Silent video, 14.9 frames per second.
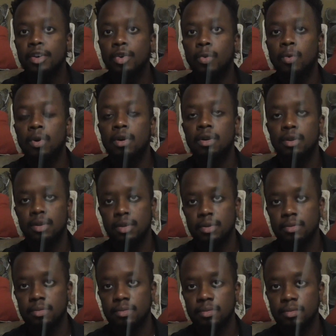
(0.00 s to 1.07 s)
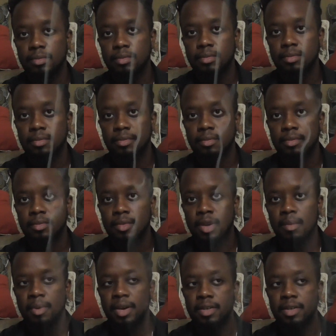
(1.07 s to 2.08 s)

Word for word: your world.